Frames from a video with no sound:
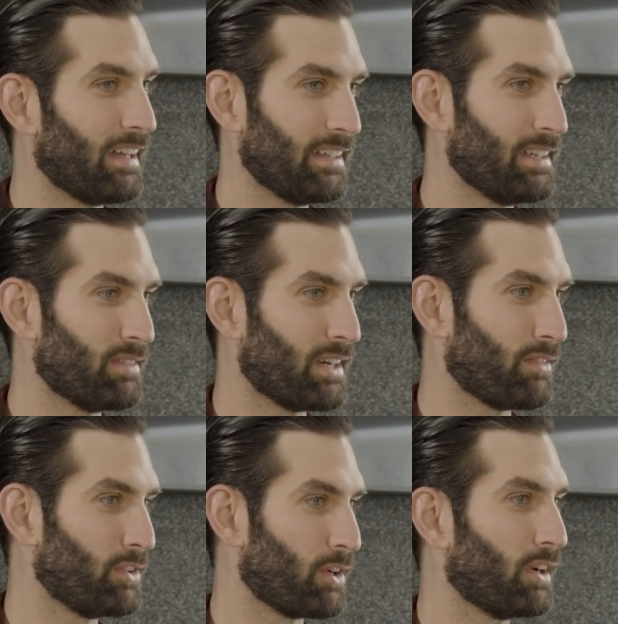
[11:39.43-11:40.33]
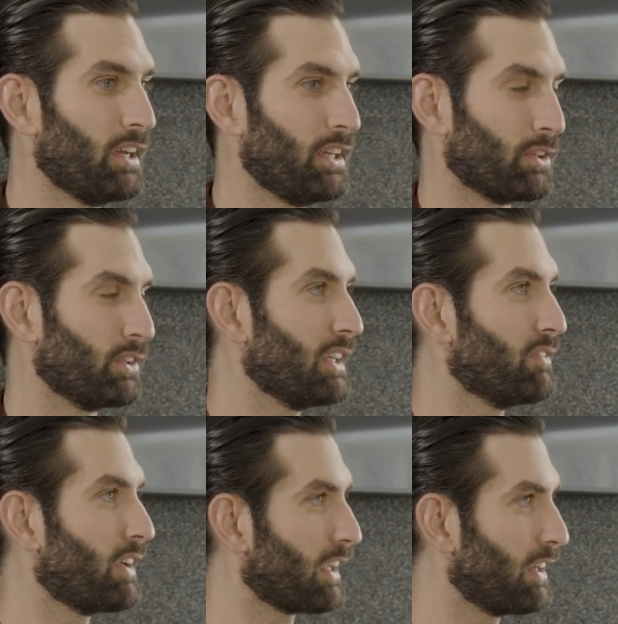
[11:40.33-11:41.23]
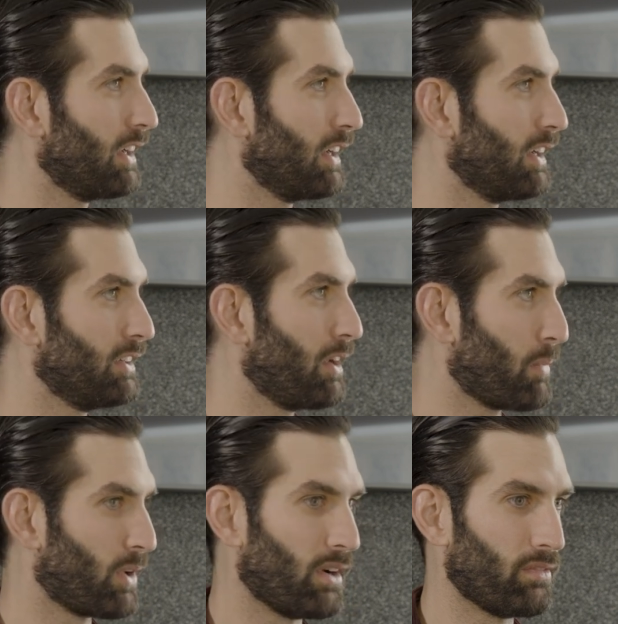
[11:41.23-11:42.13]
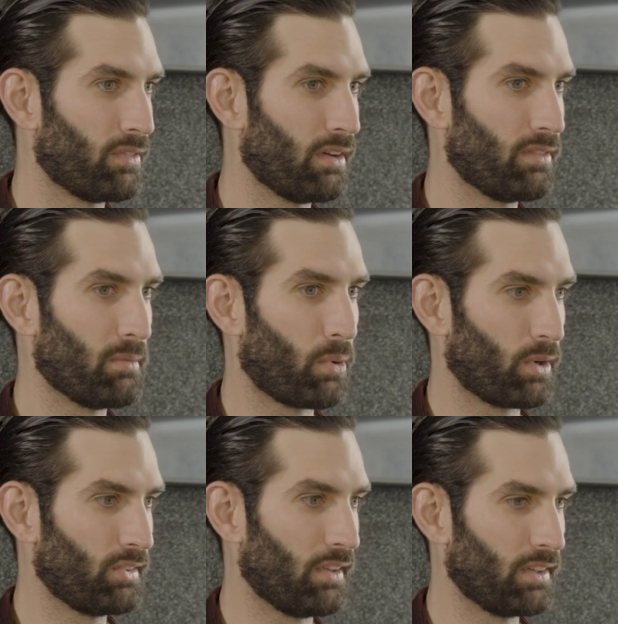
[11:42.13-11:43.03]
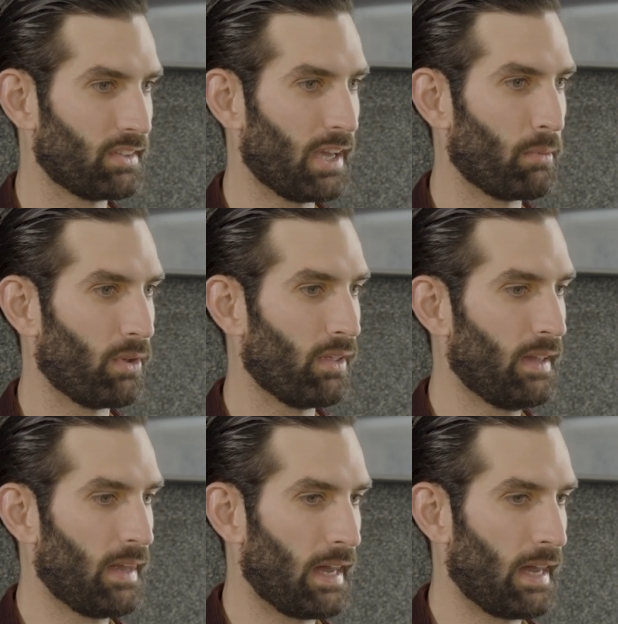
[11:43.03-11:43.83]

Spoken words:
even if you're leaving a number of imports on the table.